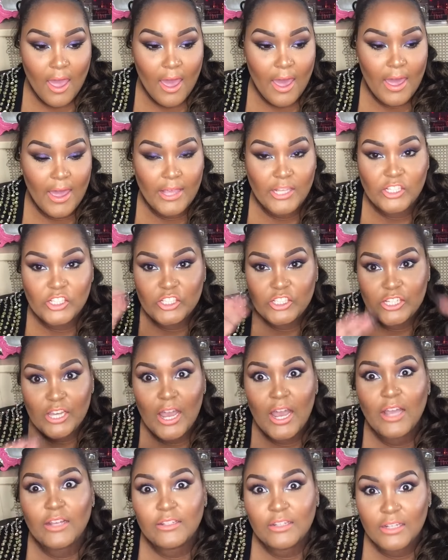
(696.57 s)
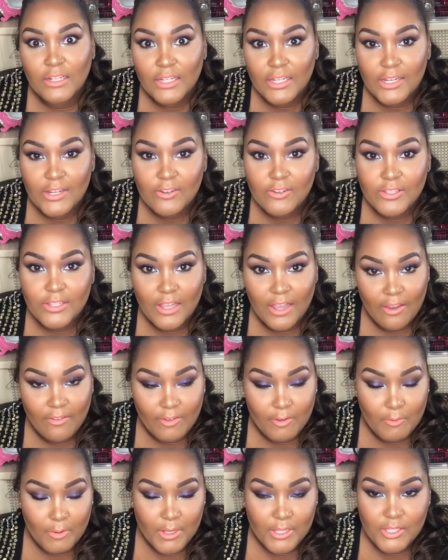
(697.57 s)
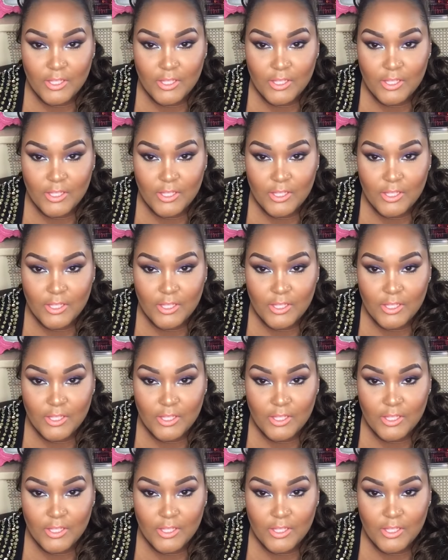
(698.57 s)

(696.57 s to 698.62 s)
had chandeliers everywhere.